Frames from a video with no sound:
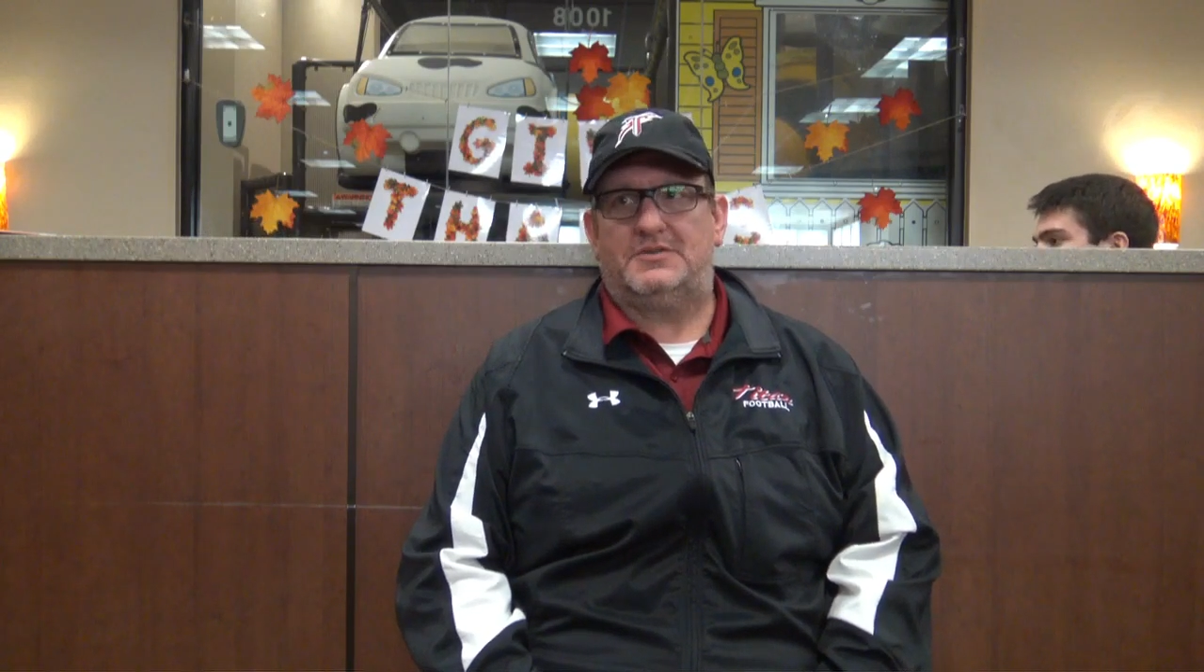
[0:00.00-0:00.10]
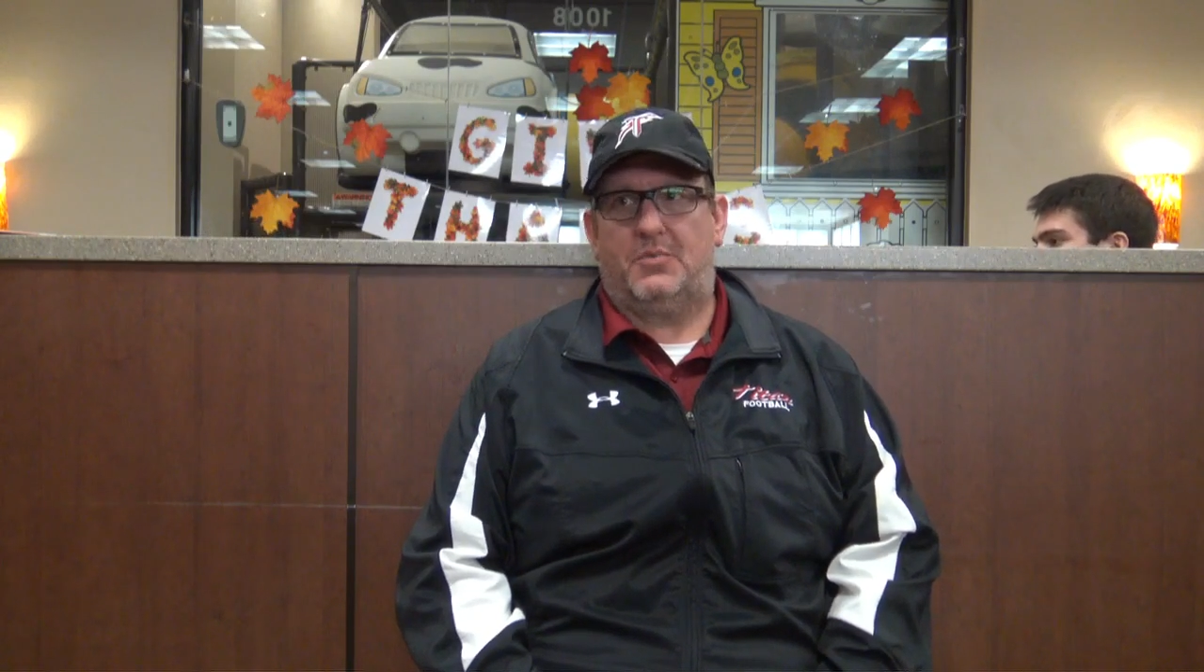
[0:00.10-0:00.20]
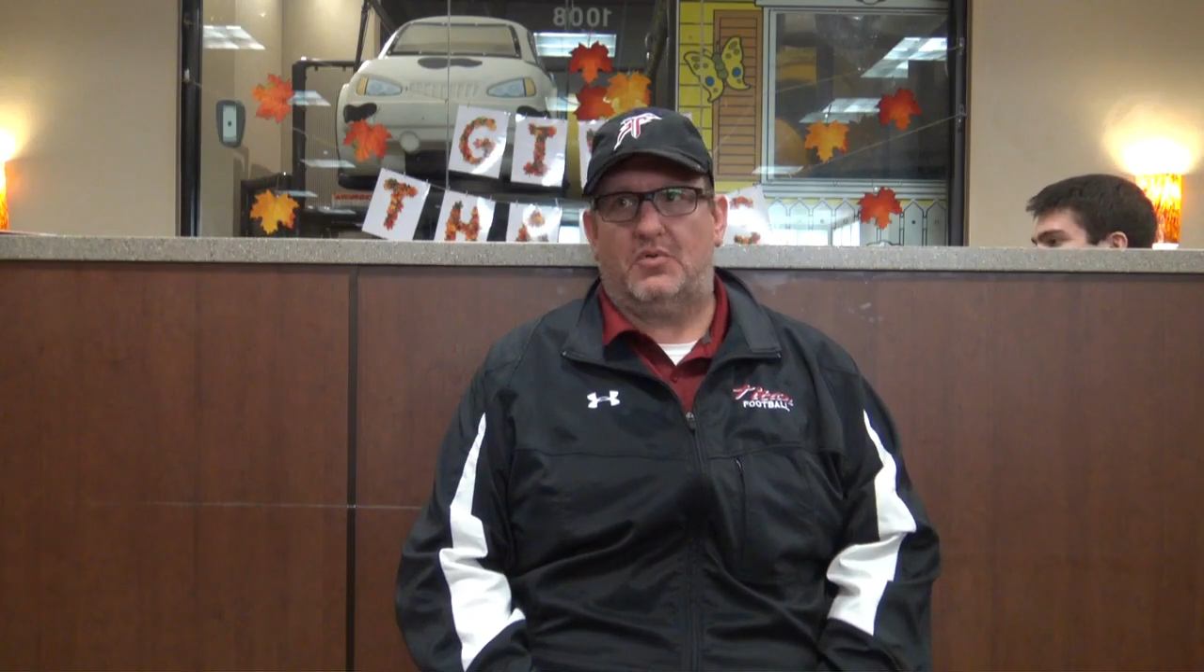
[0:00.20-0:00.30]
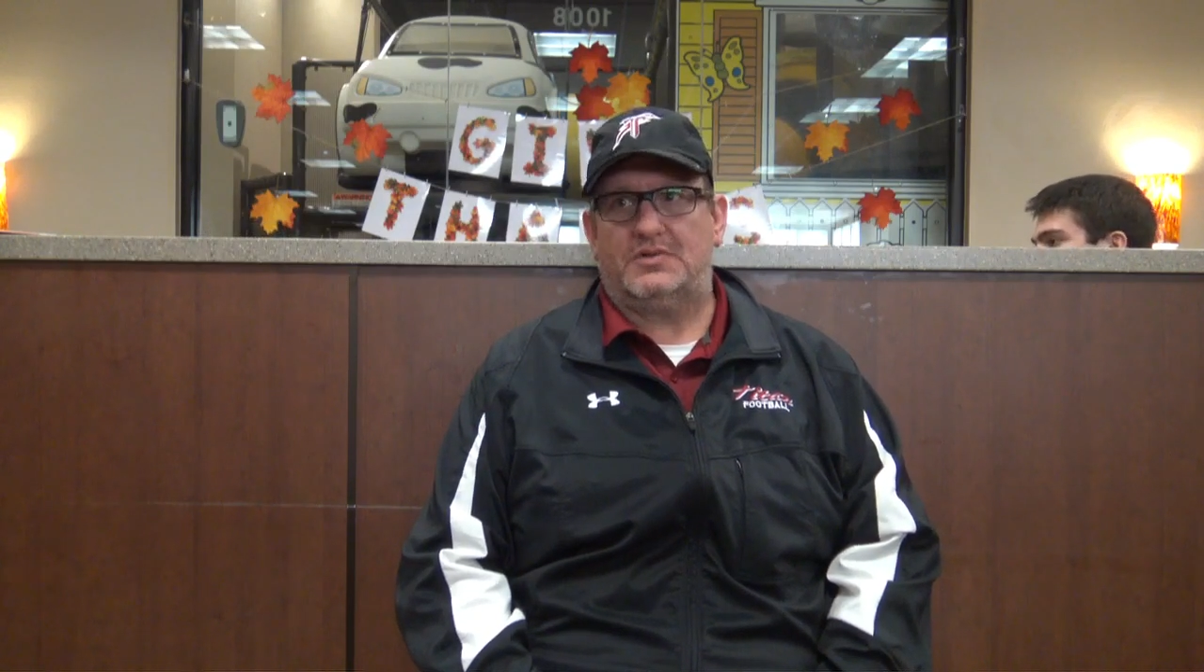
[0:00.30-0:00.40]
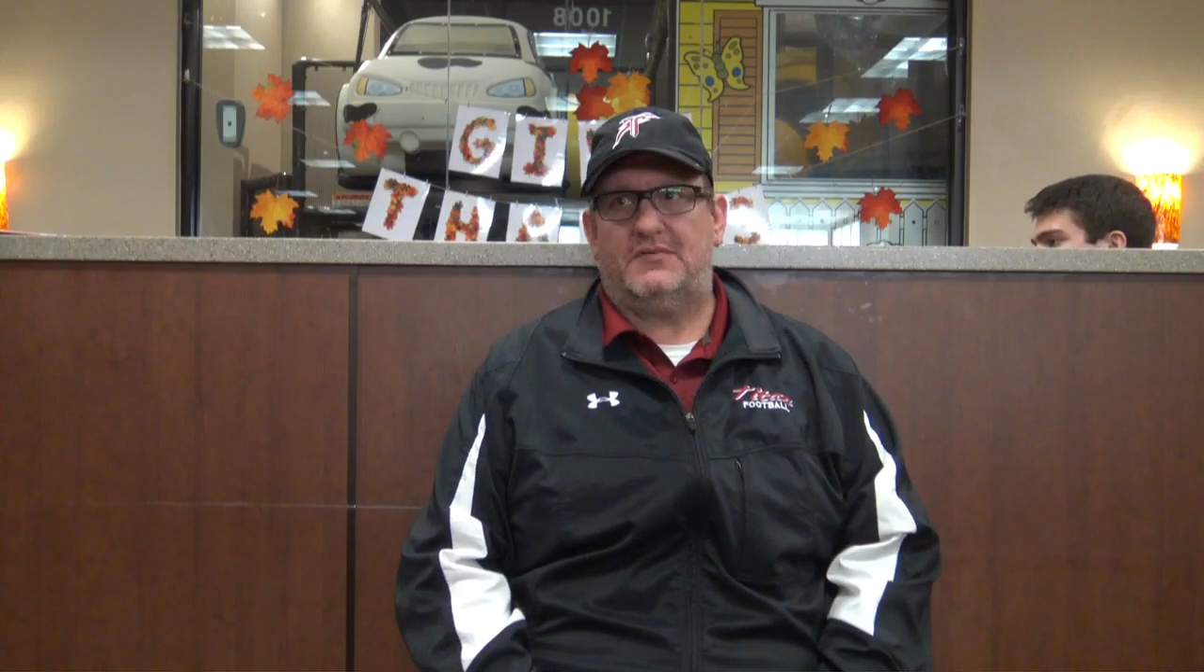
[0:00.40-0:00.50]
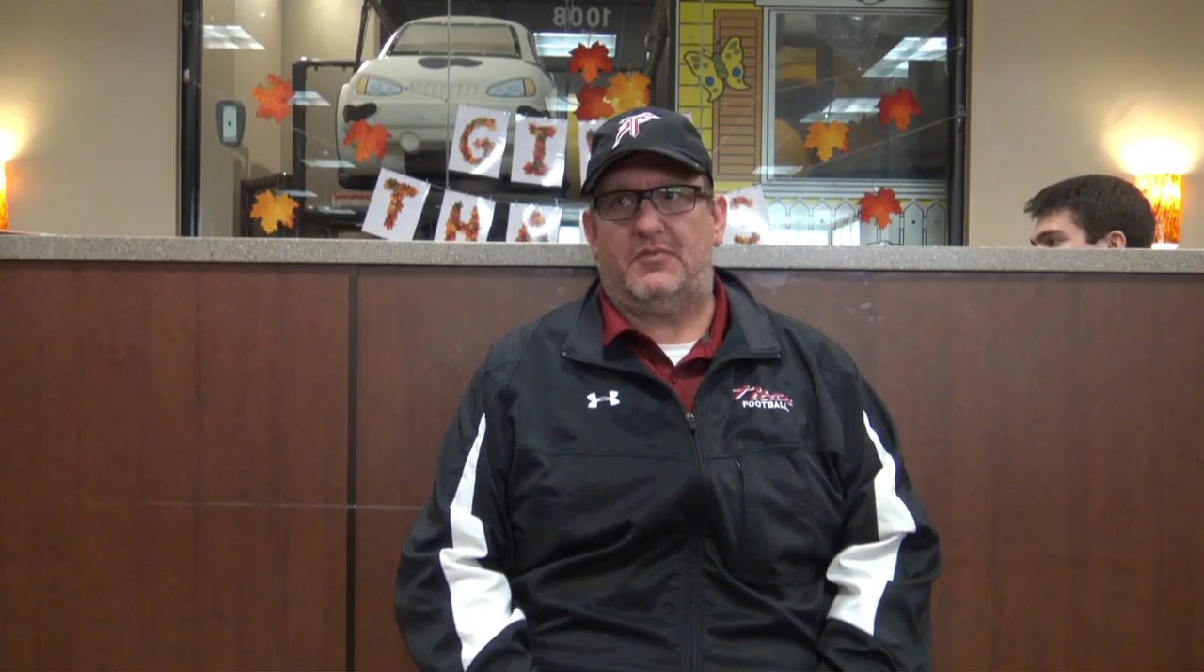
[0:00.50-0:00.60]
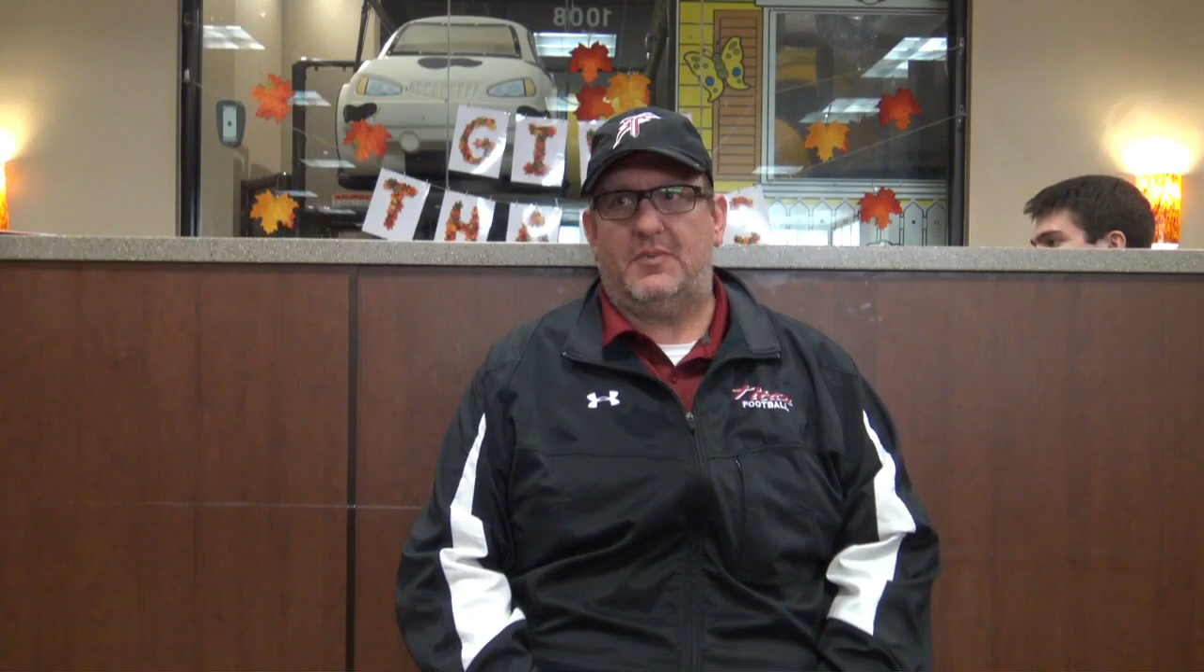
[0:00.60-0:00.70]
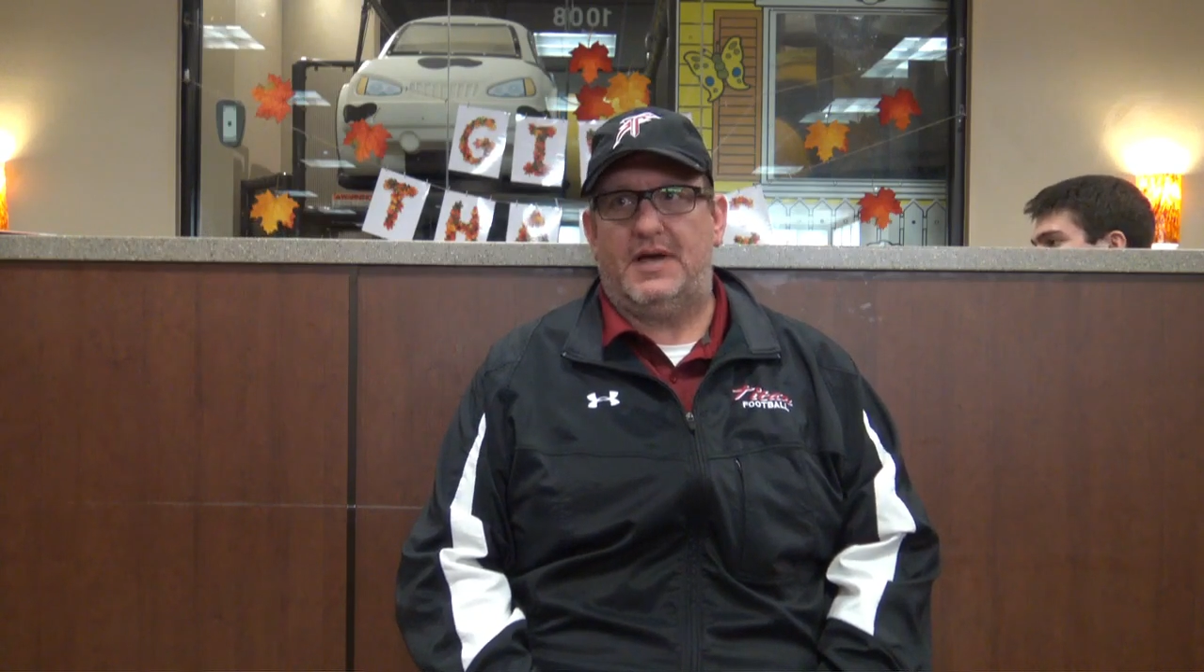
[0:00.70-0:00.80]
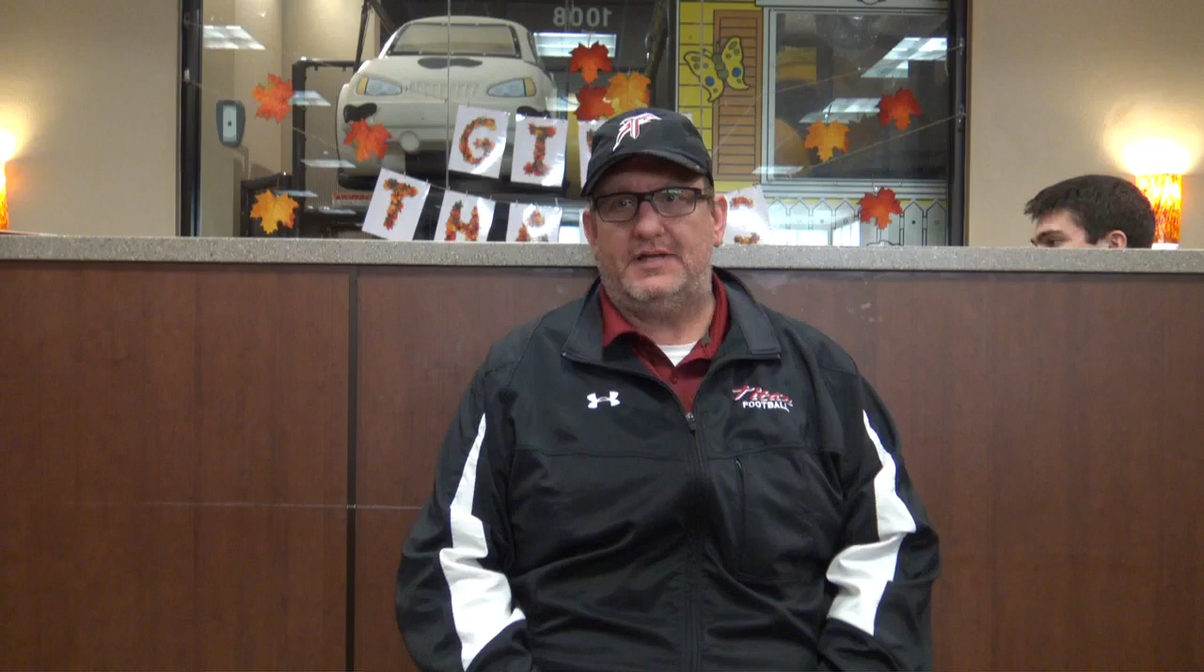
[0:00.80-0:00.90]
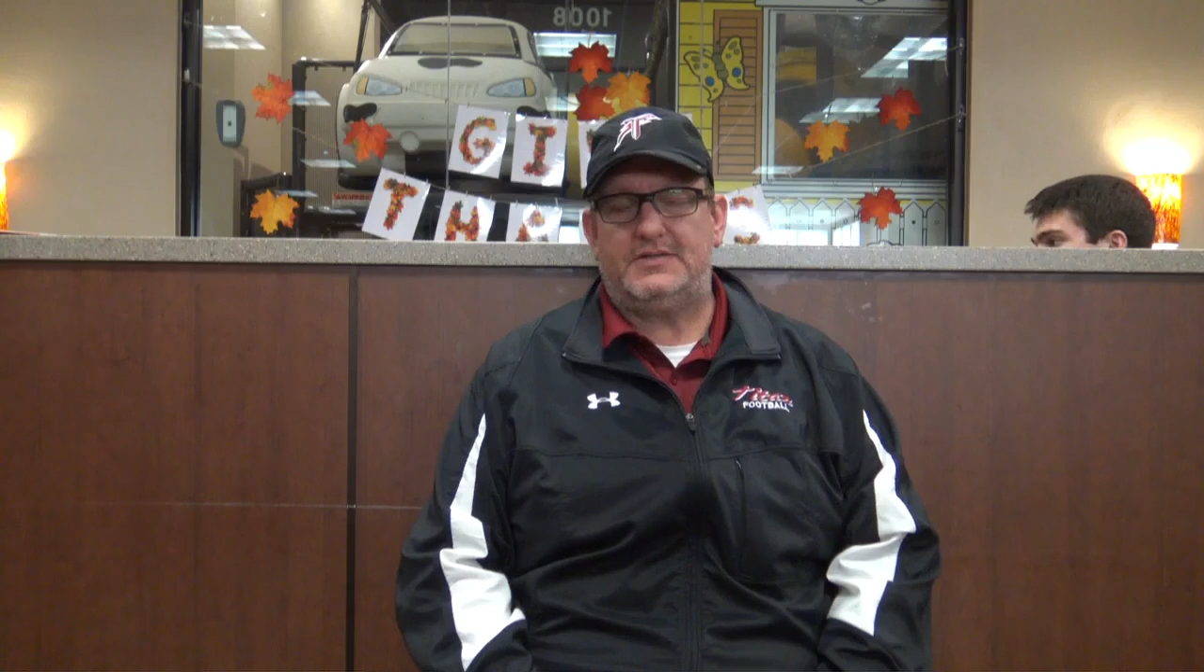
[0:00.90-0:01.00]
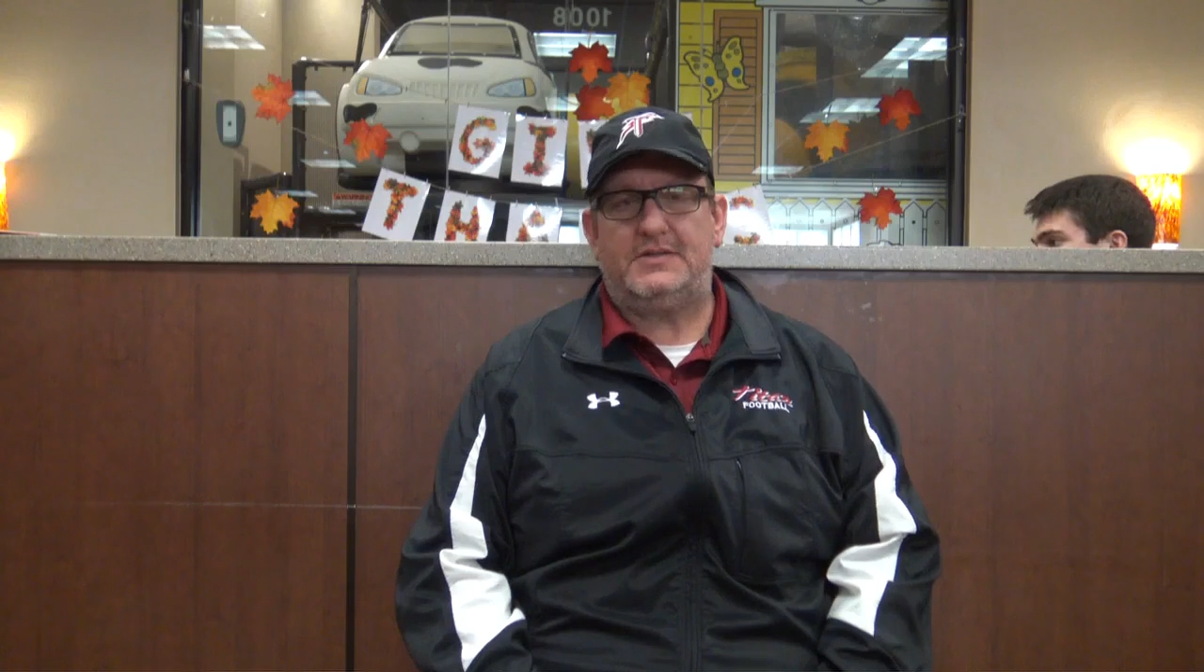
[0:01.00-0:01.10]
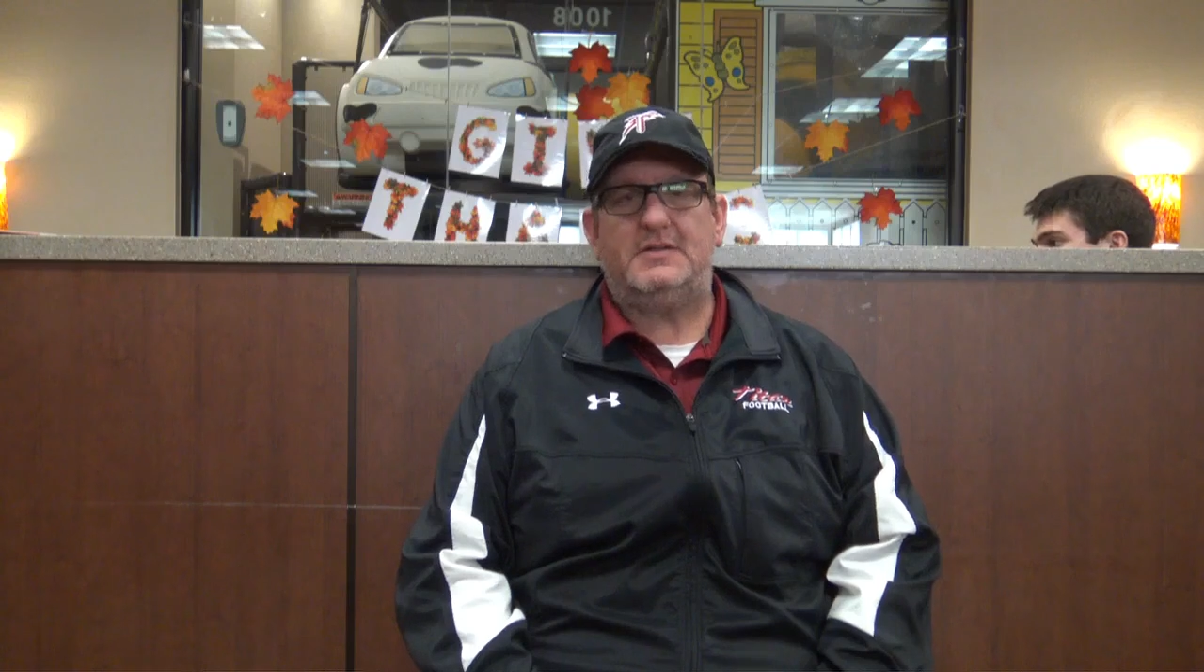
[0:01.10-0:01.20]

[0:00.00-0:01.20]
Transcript: sports information.